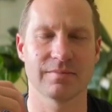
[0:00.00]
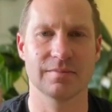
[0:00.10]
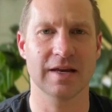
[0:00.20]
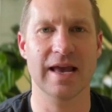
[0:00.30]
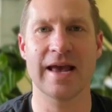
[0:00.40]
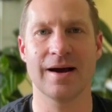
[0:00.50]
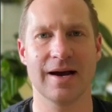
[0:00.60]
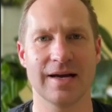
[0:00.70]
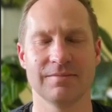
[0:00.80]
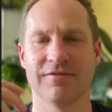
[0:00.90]
like
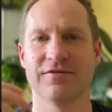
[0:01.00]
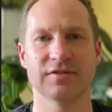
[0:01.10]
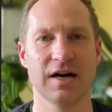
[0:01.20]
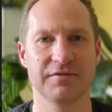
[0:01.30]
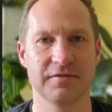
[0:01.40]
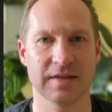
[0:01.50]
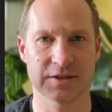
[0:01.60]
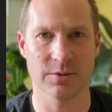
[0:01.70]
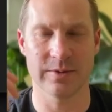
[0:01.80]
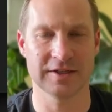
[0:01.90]
AI fluff.
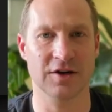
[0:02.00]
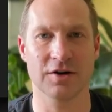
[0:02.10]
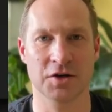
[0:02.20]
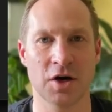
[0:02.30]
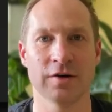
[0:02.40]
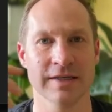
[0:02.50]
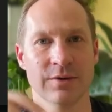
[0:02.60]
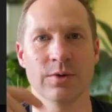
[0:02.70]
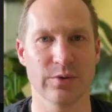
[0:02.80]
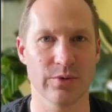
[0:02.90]
That's what we started calling
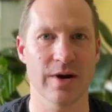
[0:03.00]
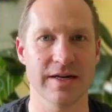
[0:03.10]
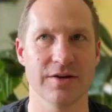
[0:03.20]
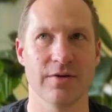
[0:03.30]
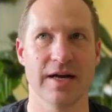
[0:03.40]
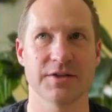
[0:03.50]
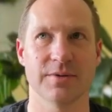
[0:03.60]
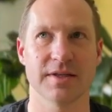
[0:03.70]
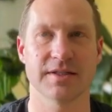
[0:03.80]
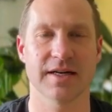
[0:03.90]
it when we were writing grants
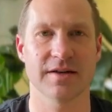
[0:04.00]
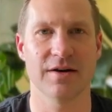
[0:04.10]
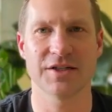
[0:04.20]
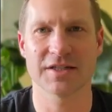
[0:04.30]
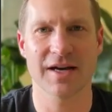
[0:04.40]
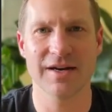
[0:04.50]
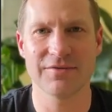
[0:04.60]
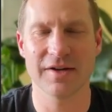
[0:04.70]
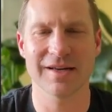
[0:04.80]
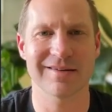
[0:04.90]
with this technology. It's just kind of
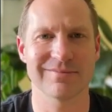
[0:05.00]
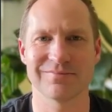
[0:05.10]
like